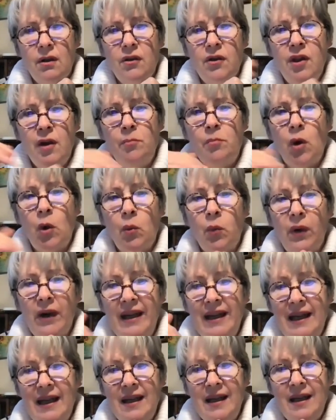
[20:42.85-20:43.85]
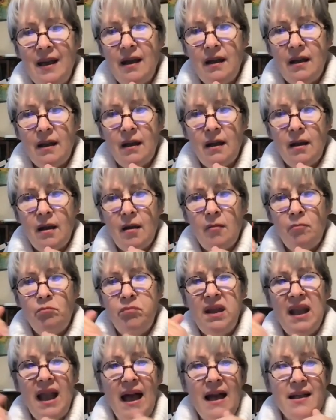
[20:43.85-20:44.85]
the marine
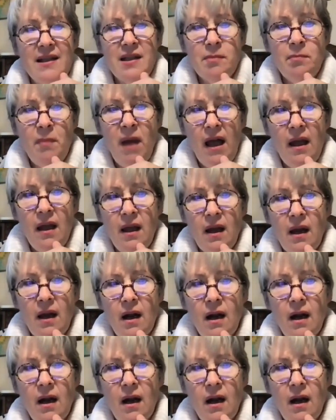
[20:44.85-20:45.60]
plasma,